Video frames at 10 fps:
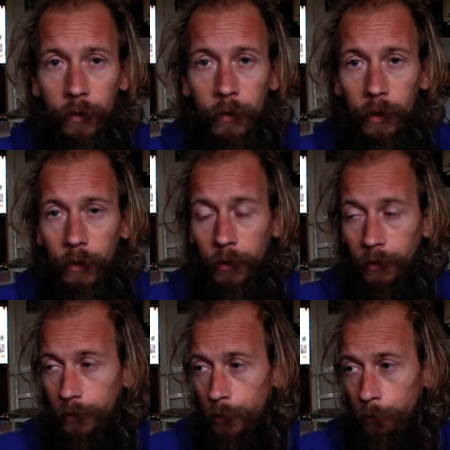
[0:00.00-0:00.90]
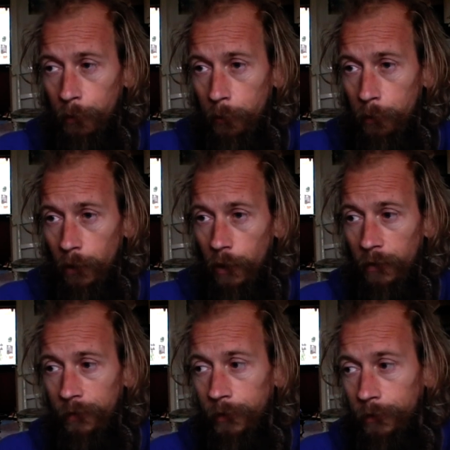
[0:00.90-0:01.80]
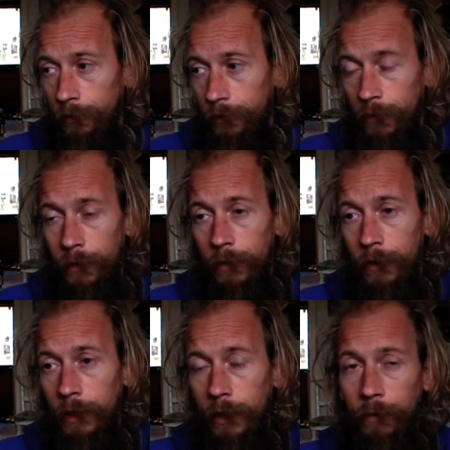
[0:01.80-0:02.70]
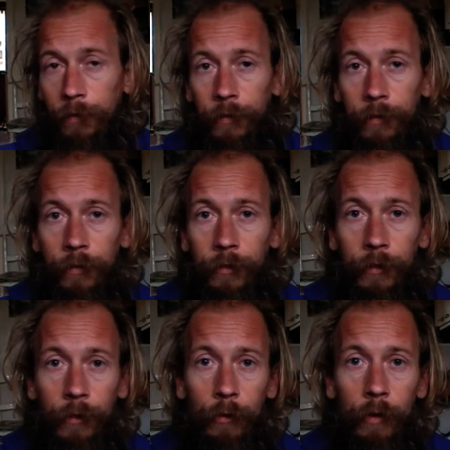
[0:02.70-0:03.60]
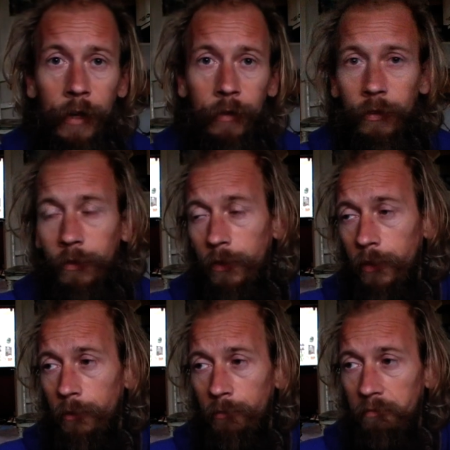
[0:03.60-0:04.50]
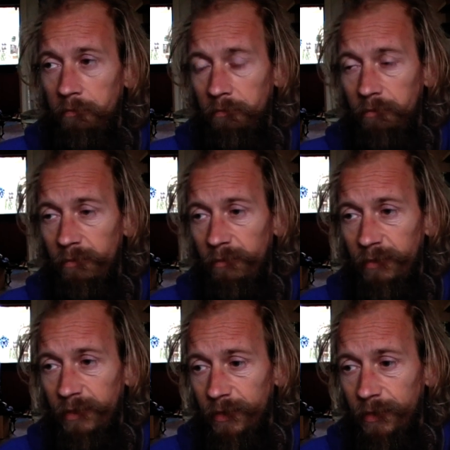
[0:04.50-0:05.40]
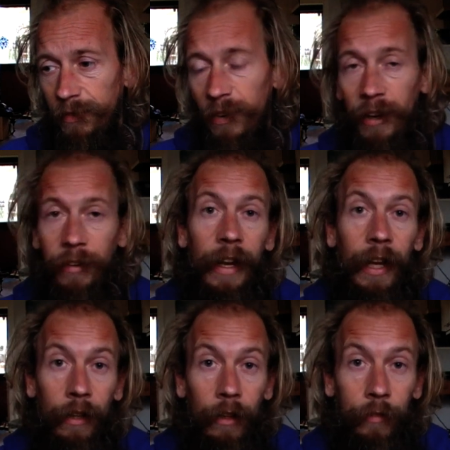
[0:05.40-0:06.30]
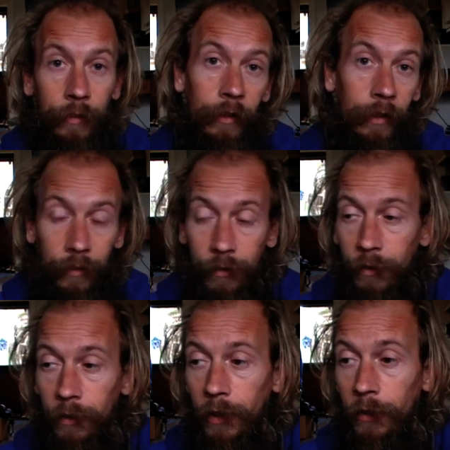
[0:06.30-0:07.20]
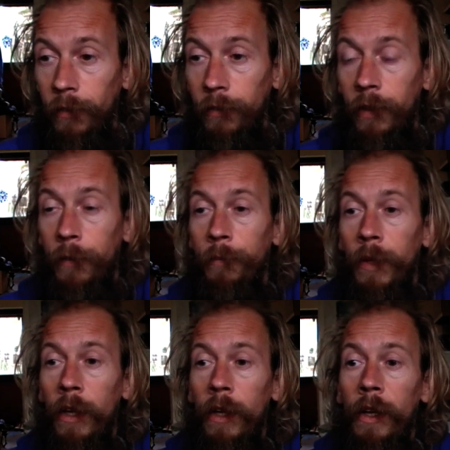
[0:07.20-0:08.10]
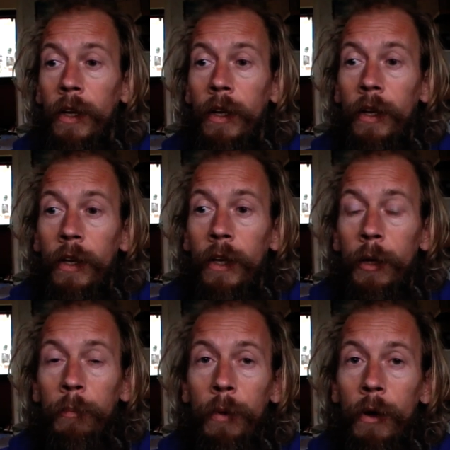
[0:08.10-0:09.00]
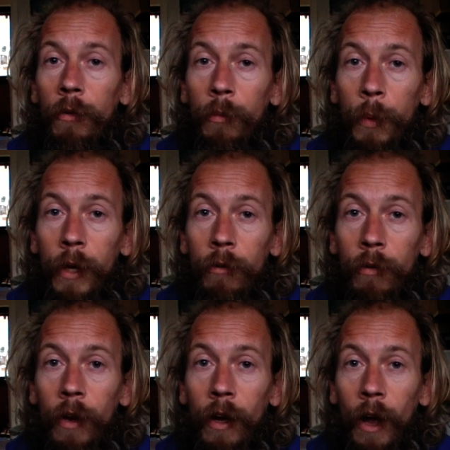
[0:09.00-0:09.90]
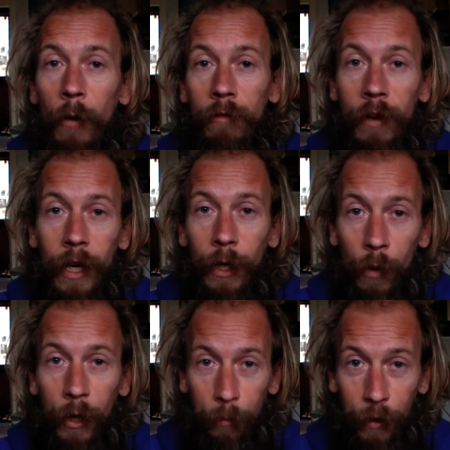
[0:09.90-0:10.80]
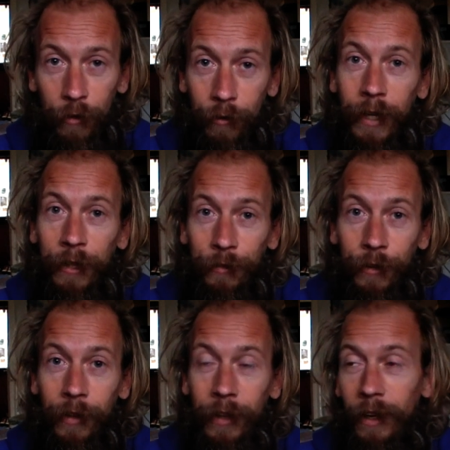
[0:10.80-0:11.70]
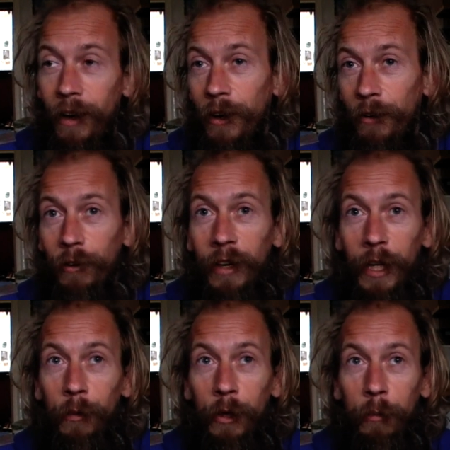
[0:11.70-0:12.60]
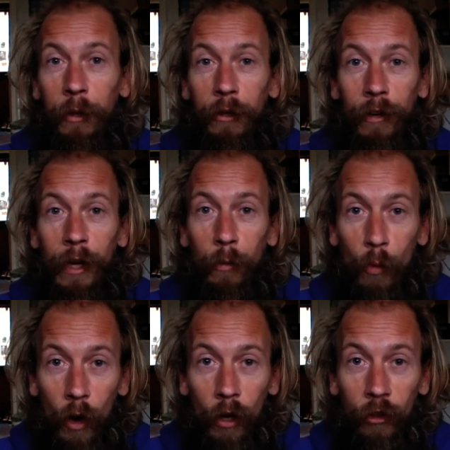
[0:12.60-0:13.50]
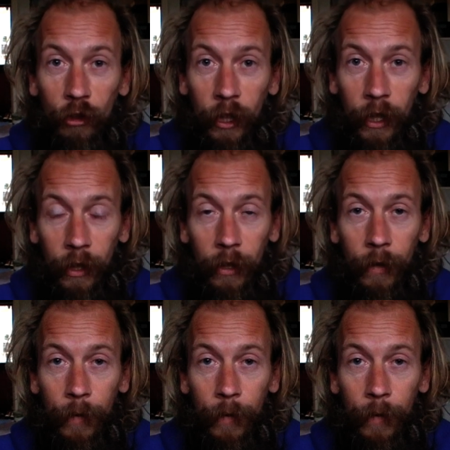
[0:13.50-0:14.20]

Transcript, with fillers: suck the good people off and leave the rest to fiery hell. Obviously, it's not nice, is it? But we, I really want to be around, right? I really want to be around watching